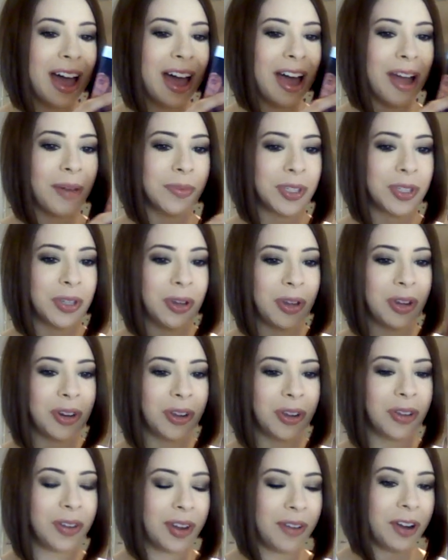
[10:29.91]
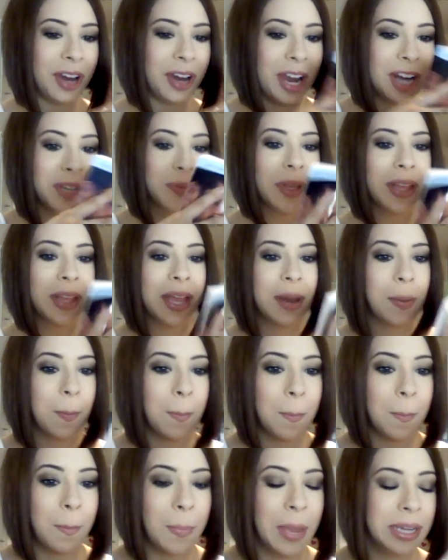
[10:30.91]
Um, so, you know, you'll never catch me, like,
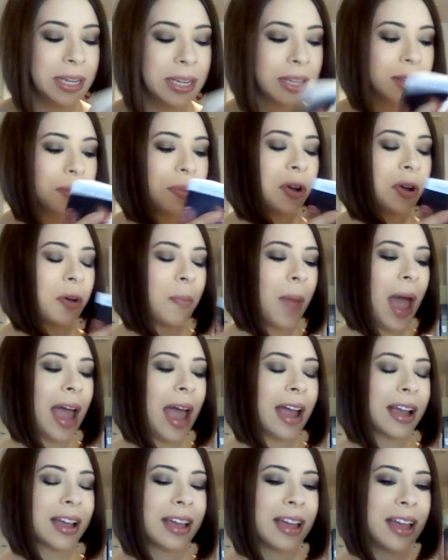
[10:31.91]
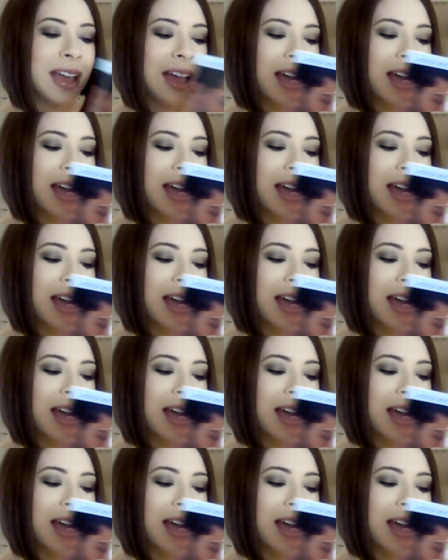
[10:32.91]
bending the book back.